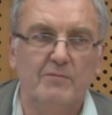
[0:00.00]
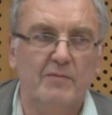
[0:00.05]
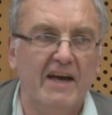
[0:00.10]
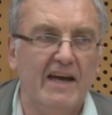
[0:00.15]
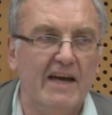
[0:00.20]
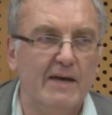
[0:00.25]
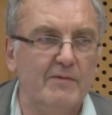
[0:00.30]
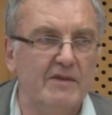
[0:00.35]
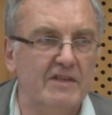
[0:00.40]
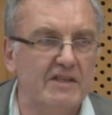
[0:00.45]

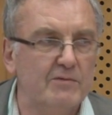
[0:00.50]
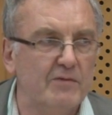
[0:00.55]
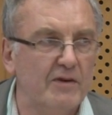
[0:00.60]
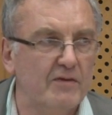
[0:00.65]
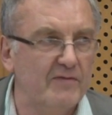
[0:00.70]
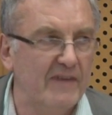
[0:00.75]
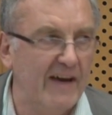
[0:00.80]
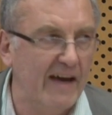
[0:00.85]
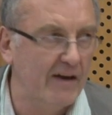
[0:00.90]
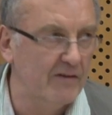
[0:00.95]
impairments, we
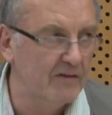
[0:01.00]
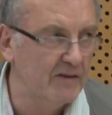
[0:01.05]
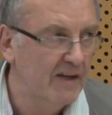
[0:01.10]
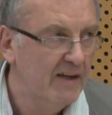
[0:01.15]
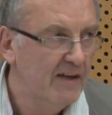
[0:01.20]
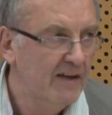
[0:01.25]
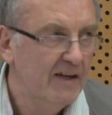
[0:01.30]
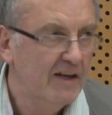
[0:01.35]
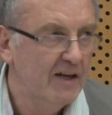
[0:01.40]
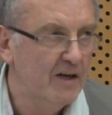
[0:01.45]
found
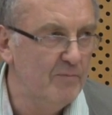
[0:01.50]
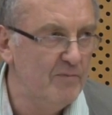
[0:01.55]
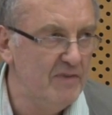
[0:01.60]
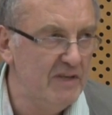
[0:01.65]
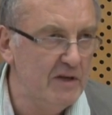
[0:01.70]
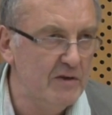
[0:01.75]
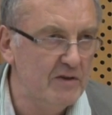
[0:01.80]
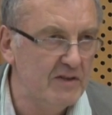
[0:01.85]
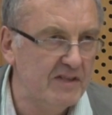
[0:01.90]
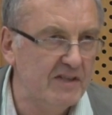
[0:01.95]

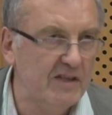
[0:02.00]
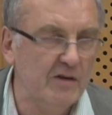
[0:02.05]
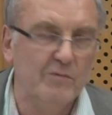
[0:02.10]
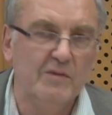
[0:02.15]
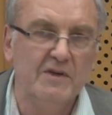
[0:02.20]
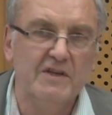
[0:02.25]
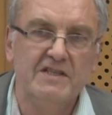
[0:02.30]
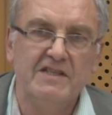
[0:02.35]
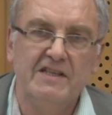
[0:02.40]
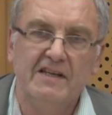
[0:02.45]
abuse that
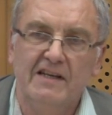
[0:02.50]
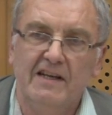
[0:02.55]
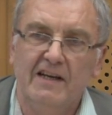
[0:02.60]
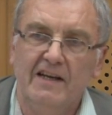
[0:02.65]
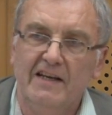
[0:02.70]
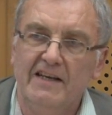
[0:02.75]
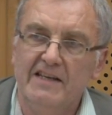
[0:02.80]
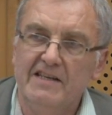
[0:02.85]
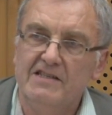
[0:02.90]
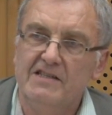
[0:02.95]
was at
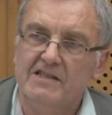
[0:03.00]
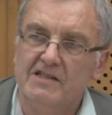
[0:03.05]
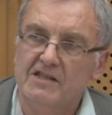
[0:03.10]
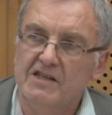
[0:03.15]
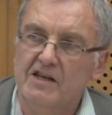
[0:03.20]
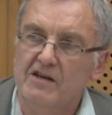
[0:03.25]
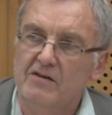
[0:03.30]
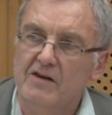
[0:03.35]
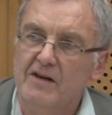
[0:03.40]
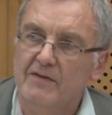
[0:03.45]
least
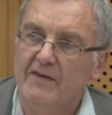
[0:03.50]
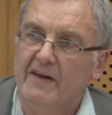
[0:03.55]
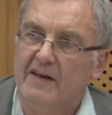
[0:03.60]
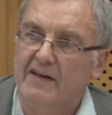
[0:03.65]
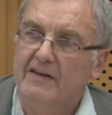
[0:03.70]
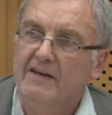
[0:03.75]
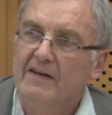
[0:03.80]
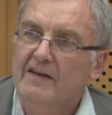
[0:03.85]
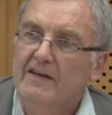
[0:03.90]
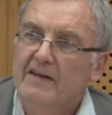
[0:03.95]
as
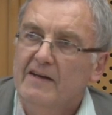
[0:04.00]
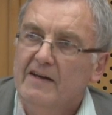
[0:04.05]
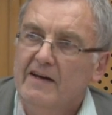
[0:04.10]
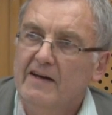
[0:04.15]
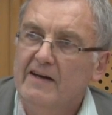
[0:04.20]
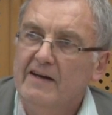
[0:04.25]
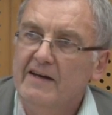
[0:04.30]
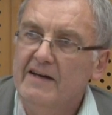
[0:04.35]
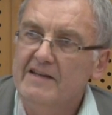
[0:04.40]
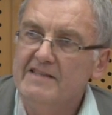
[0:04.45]
horrific
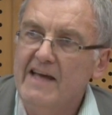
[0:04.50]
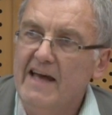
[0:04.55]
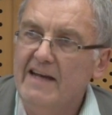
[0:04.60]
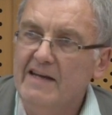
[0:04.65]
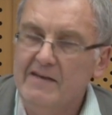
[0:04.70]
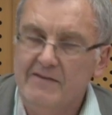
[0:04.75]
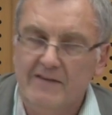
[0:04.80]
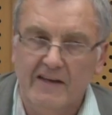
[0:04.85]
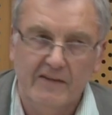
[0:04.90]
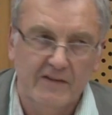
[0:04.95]
as
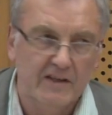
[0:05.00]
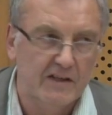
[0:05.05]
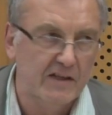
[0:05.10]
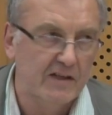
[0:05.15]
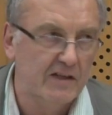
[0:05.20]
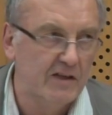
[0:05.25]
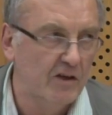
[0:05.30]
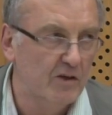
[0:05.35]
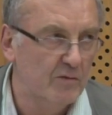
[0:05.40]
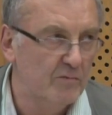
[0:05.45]
anything that
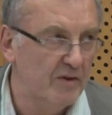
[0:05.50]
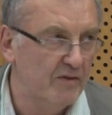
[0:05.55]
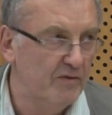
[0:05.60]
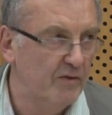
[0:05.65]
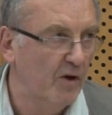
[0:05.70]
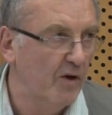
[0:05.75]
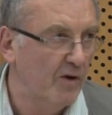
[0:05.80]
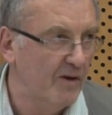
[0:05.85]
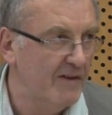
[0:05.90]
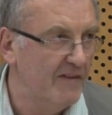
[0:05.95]
had gone
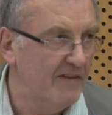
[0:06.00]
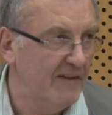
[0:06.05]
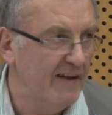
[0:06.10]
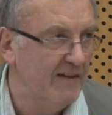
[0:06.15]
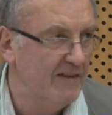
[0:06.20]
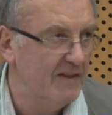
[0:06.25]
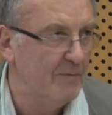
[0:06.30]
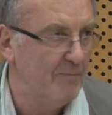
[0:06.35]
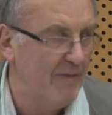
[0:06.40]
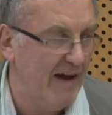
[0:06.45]
before
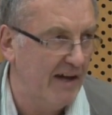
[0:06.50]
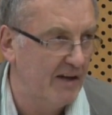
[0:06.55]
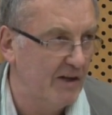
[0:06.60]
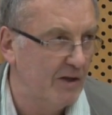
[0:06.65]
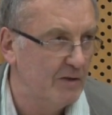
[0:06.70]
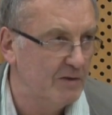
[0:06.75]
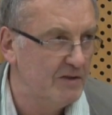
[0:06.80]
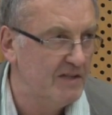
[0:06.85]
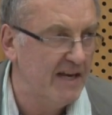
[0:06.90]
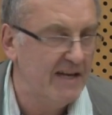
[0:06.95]
in the bad
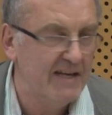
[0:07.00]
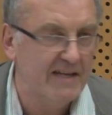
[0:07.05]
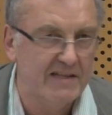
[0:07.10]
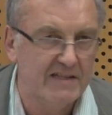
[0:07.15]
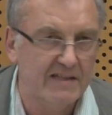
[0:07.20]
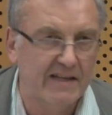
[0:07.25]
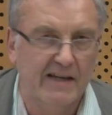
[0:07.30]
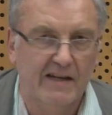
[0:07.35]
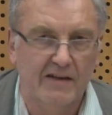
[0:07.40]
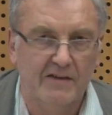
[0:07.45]
old
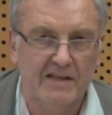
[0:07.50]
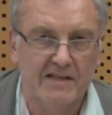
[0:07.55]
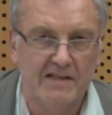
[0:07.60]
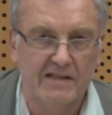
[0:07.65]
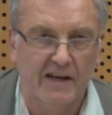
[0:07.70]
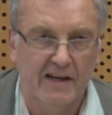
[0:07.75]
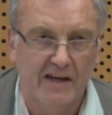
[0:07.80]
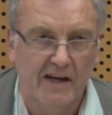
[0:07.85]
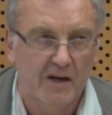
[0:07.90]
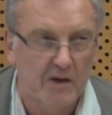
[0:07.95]
days. Now,
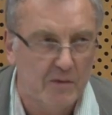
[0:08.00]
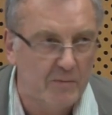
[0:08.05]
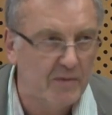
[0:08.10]
this I